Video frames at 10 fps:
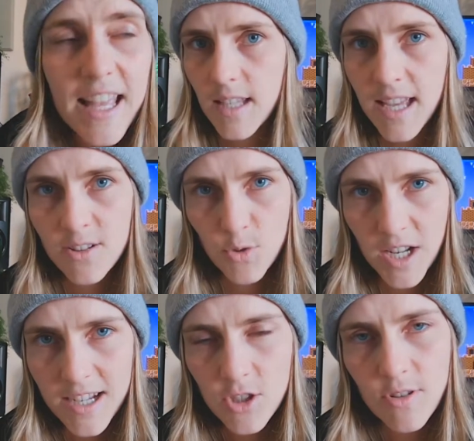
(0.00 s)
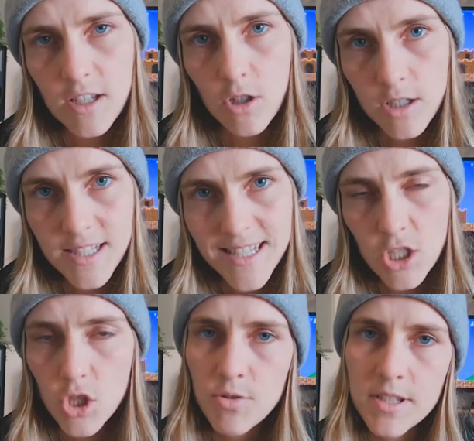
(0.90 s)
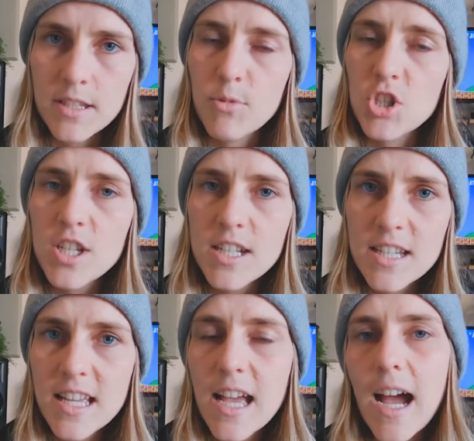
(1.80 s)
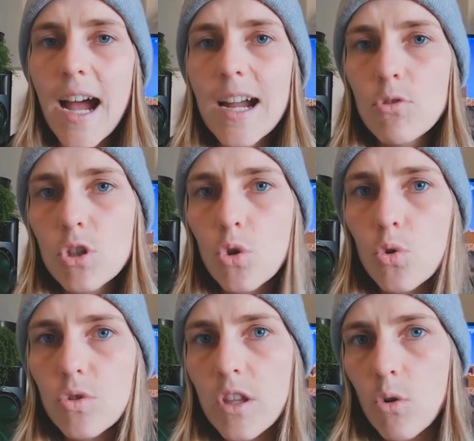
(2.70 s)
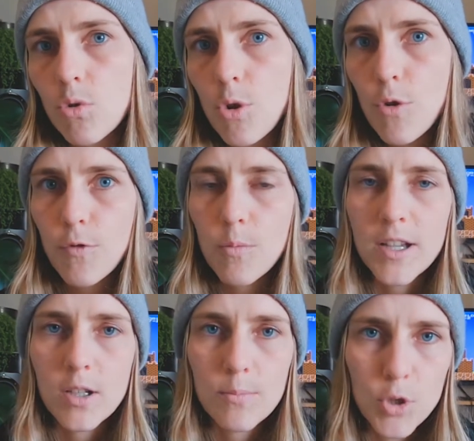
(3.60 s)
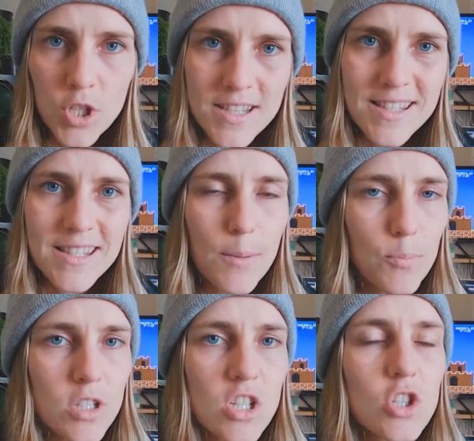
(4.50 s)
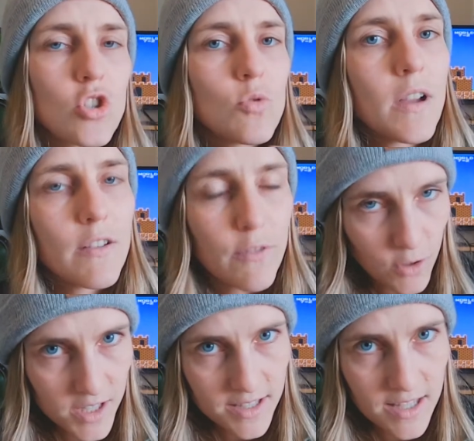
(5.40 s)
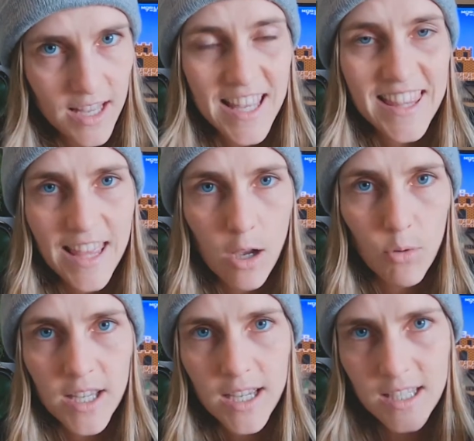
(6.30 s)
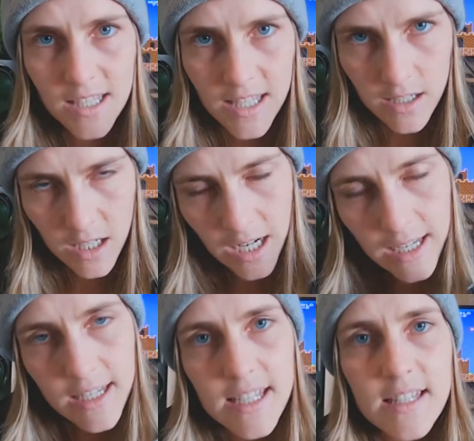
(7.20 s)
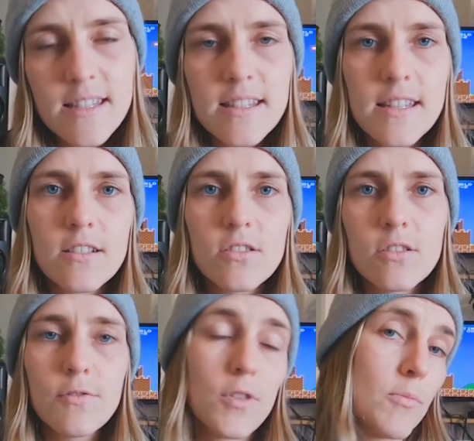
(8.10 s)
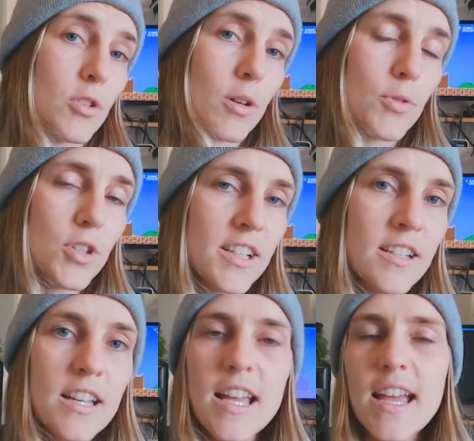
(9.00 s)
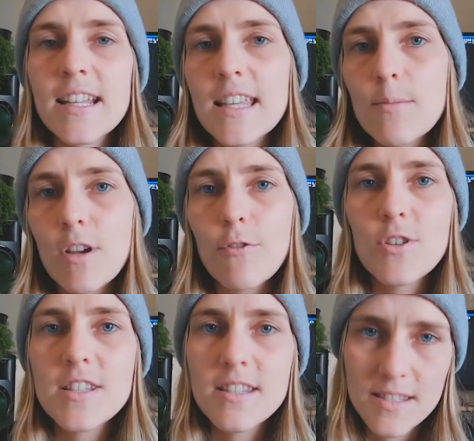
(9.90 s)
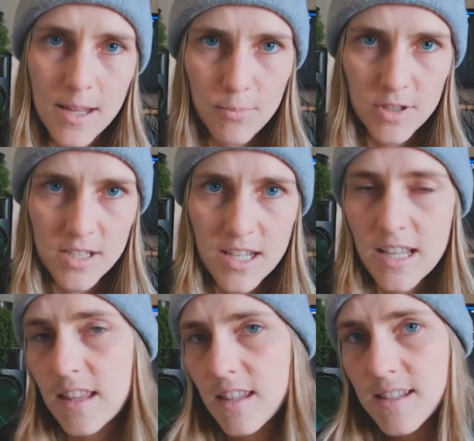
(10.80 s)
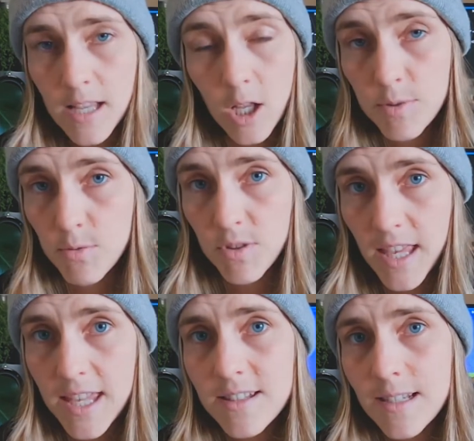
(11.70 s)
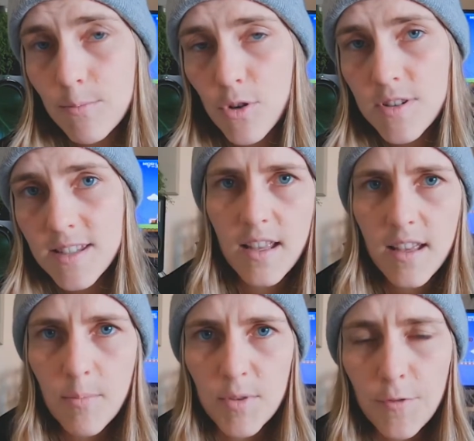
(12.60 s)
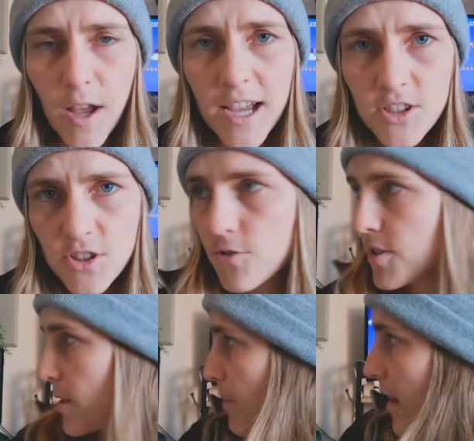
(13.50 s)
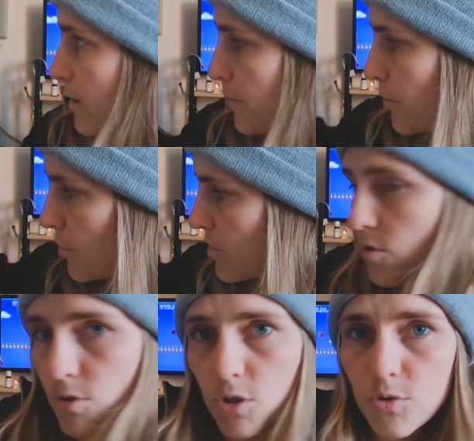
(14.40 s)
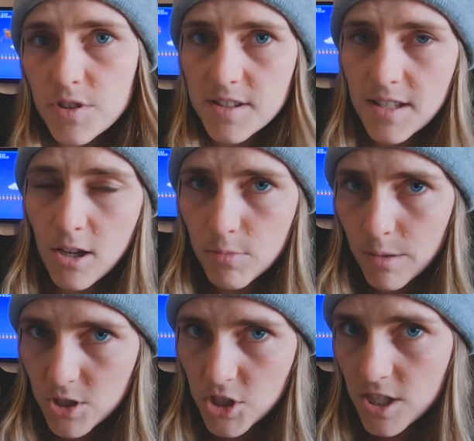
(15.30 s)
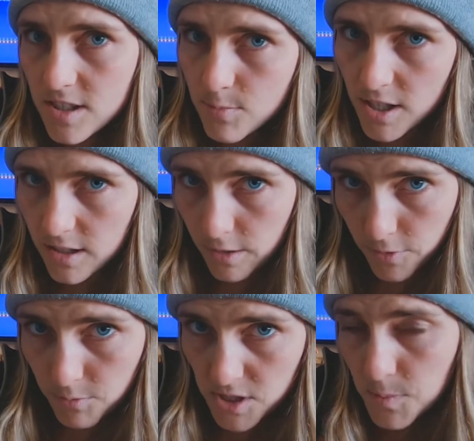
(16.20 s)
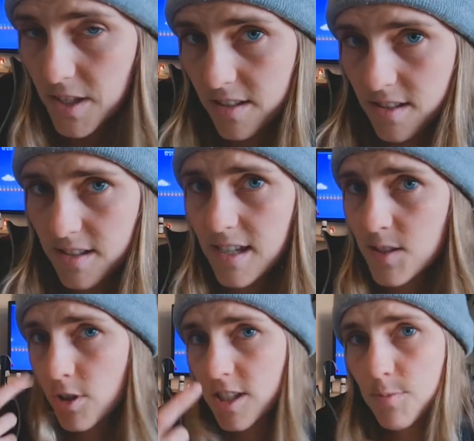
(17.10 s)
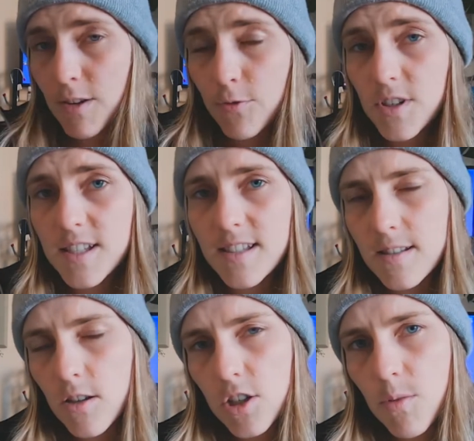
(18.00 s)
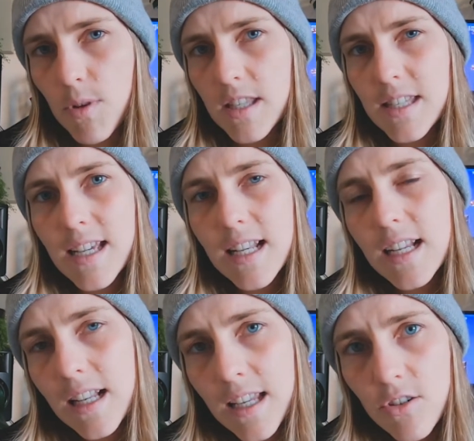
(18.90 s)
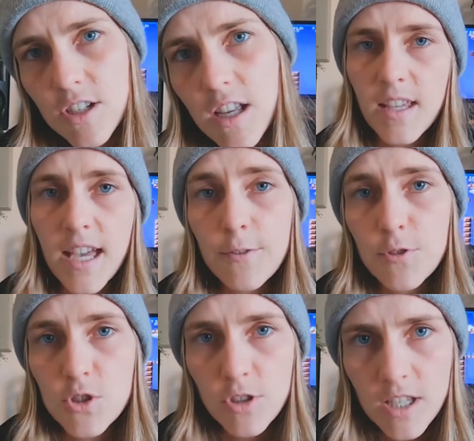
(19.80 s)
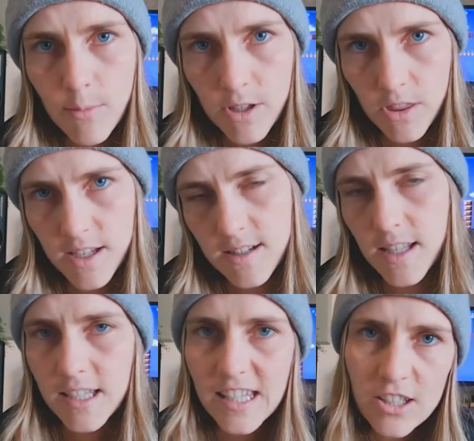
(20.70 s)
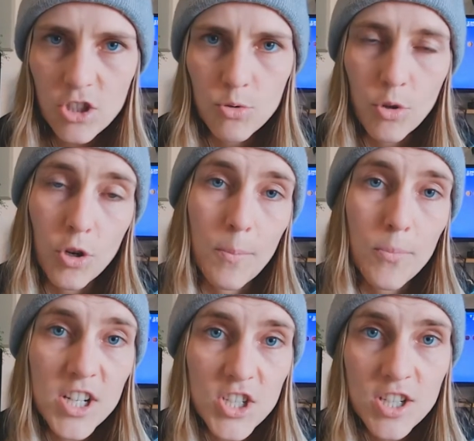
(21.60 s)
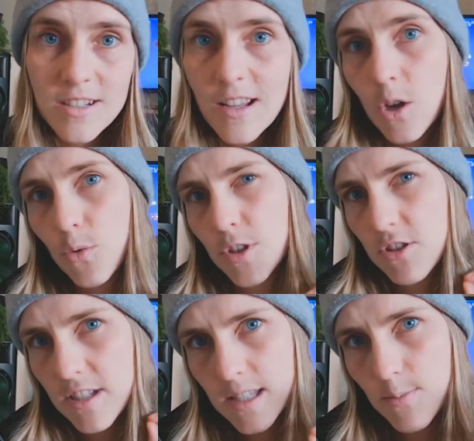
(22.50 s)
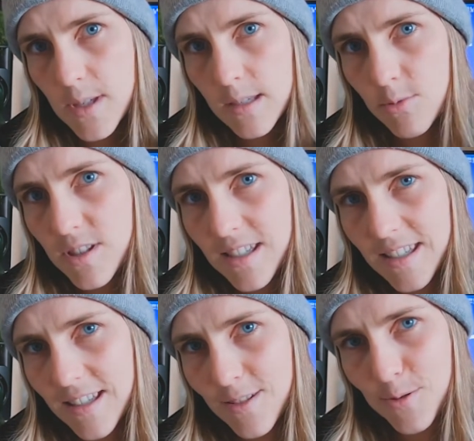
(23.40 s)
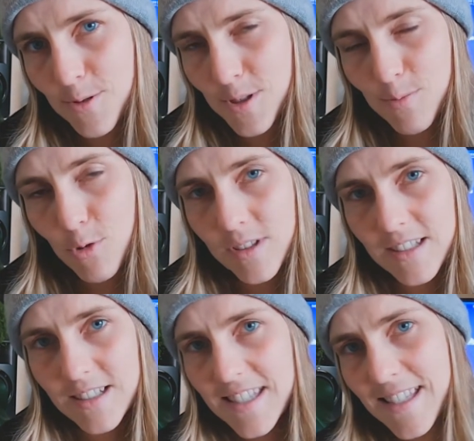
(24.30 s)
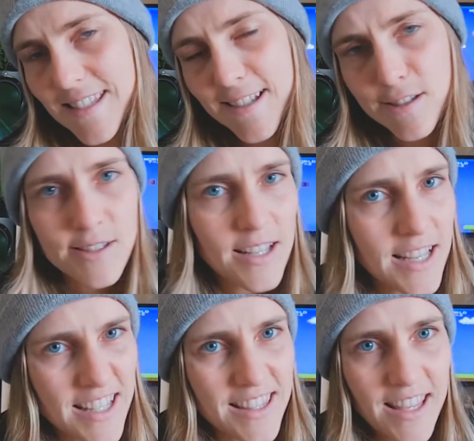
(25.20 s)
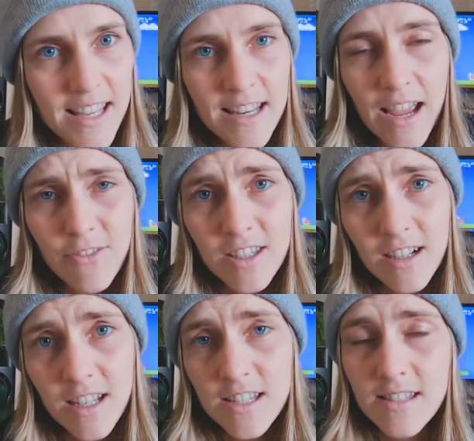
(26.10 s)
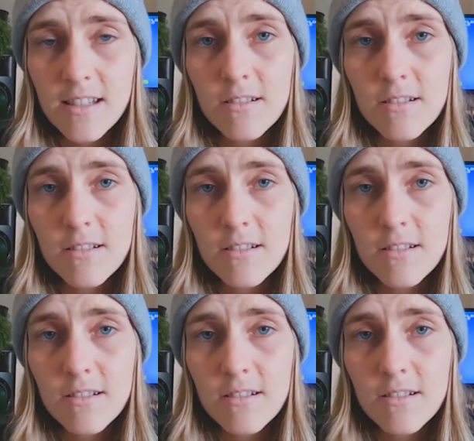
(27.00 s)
and when I do any content using the Machina, I record the audio from my computer separate to my voice. That way I can get a clean signal from the computer and keep my voice separate. This helps with the editing process, but if I just use a microphone to record the sound my Machina is making from the speakers as well as my voice, it's not going to be nearly clear enough. And if you're talking about things like EQ or compression, where you need to be able to hear those small little details, then having a cleaner signal